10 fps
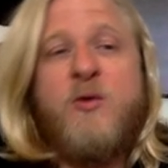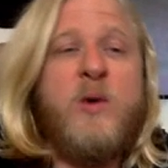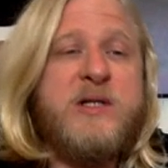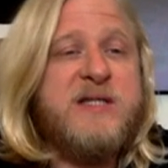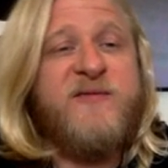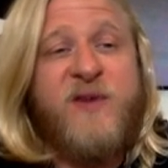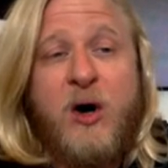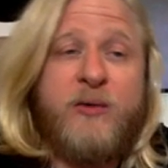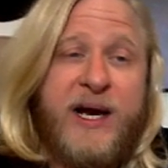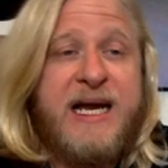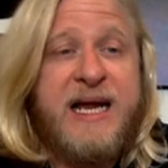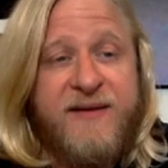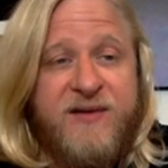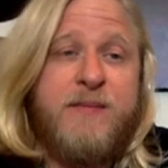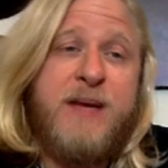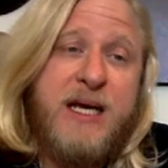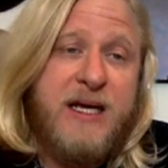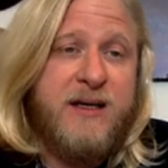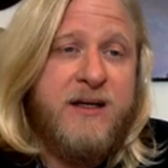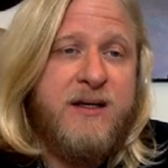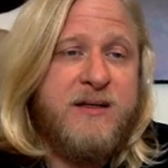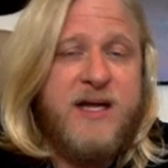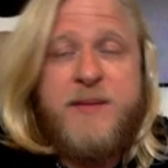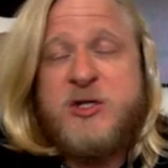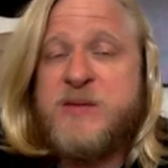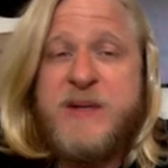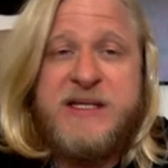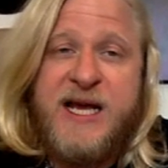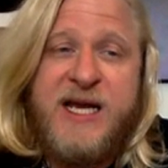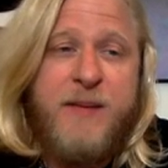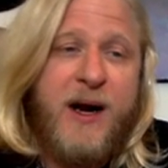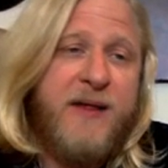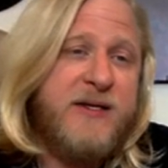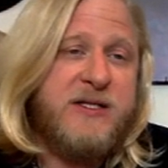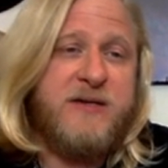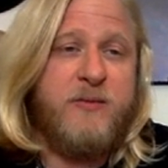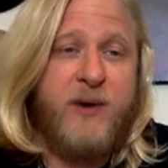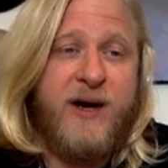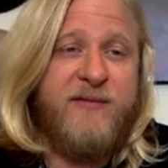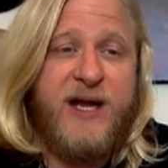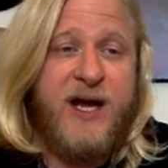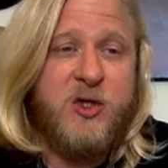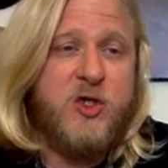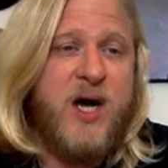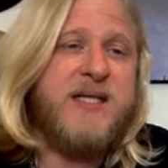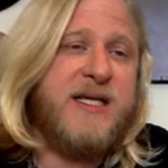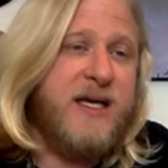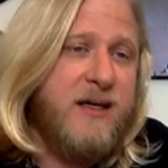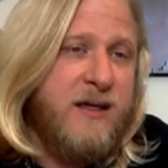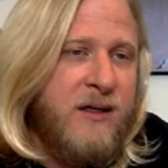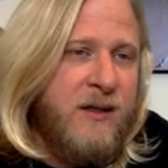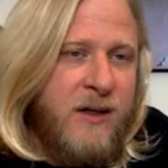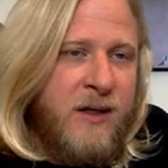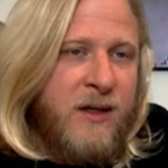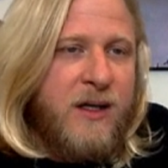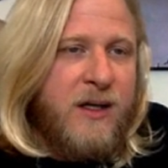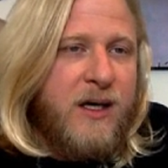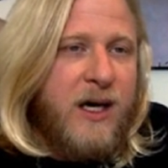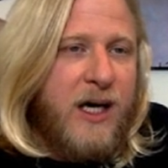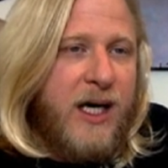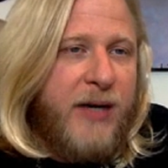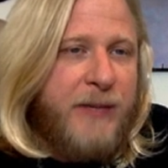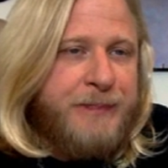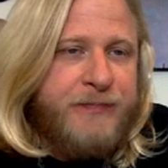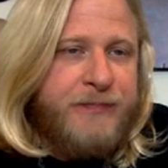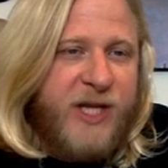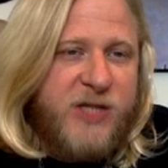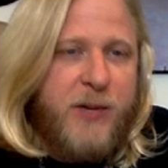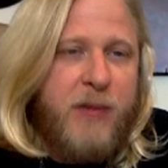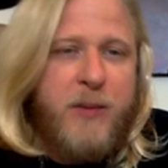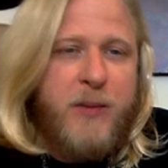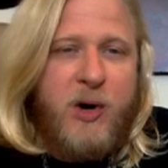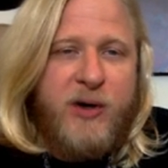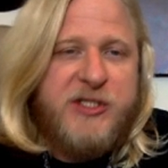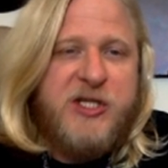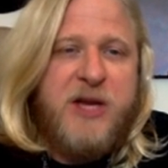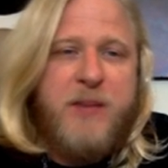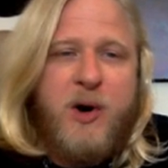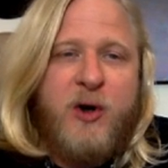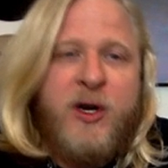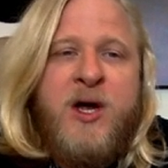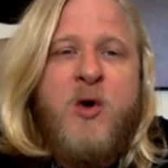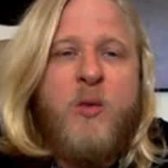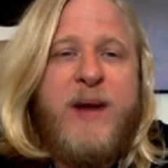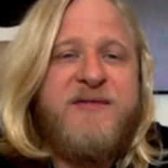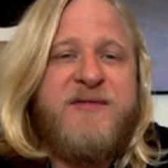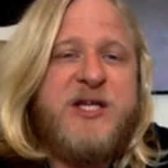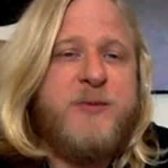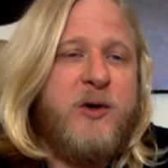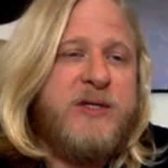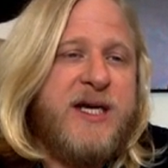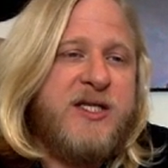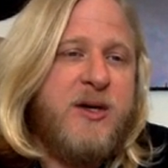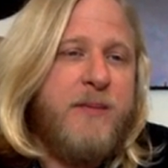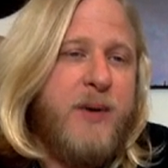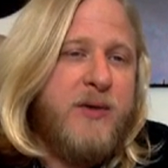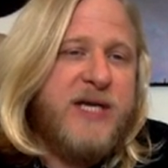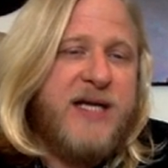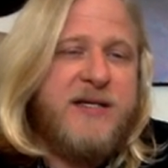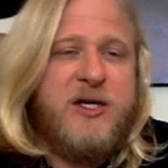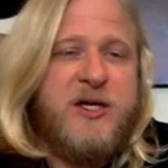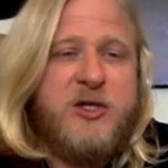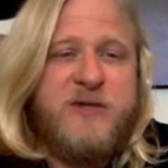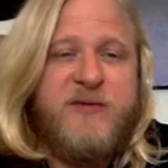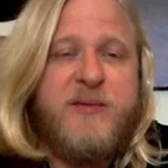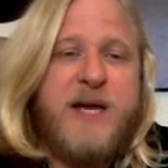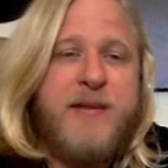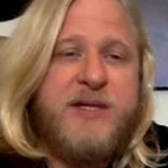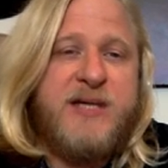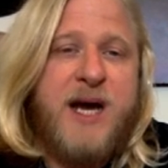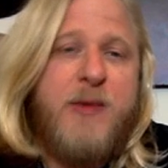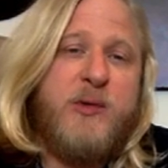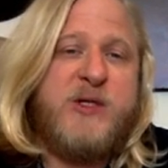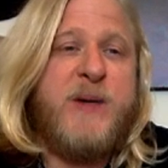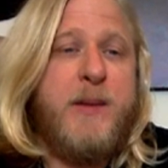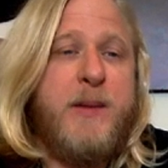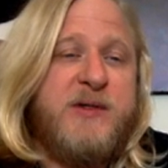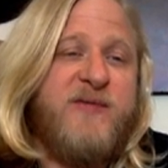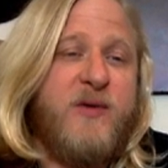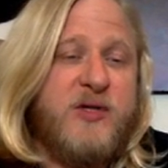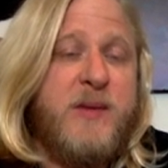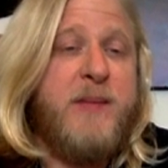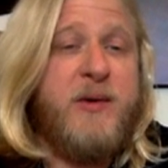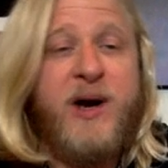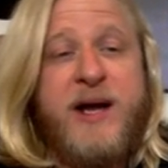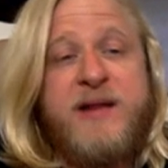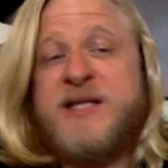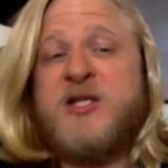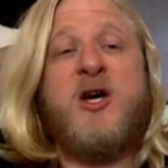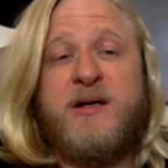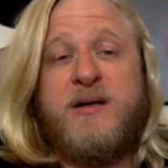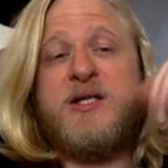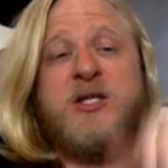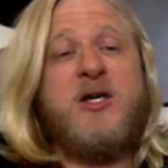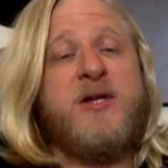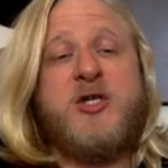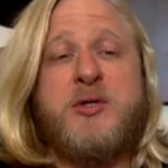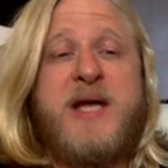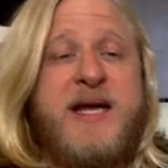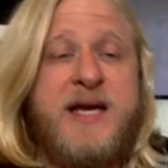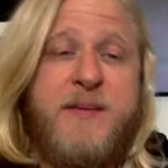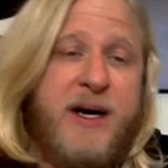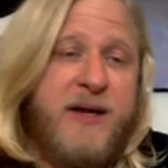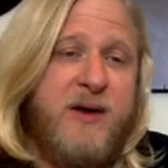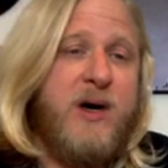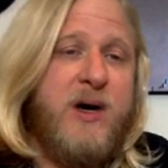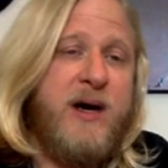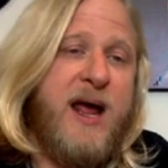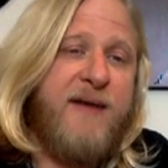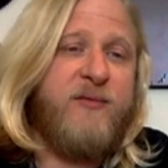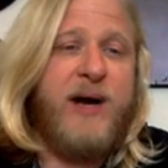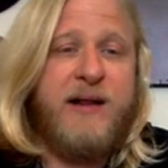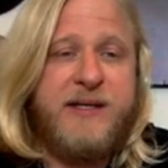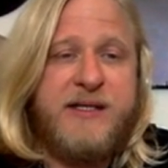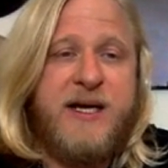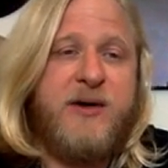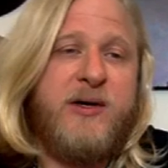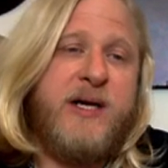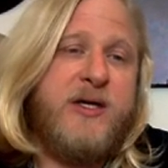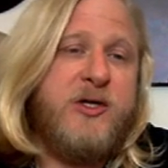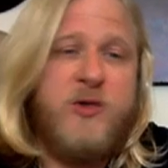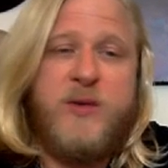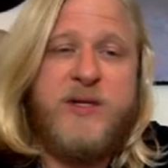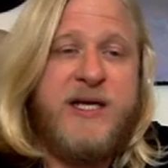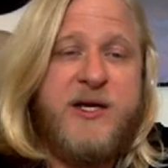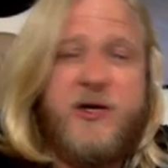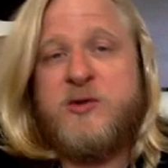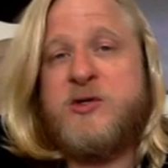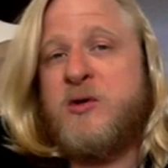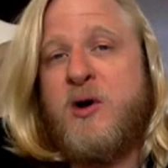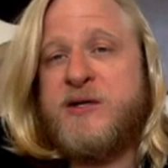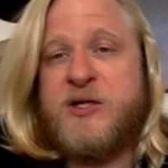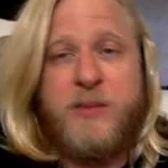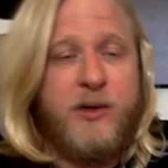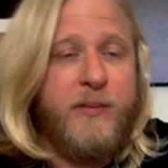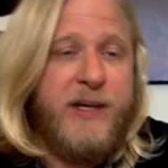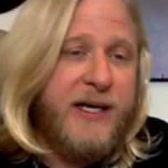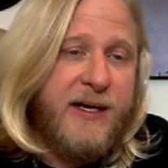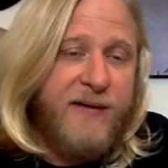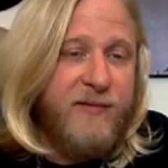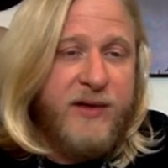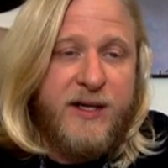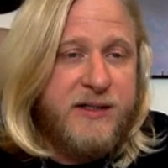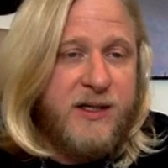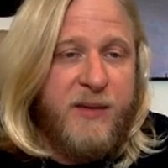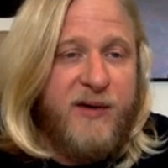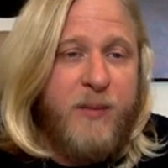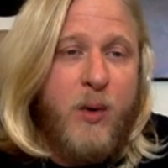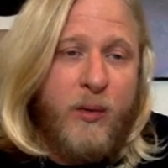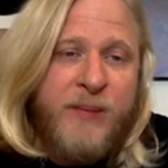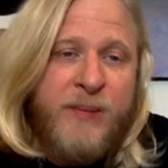what does far-right even mean? To them, it just means anybody that's to the right of Leon Trotsky. It's a public park, a state park. We have these protests on both sides of the issues from time to time. We respect people's First Amendment right. That's good. That's good. They should let anybody they want have rallies there and do what they need to do, so long as they're permitted and everything is above board.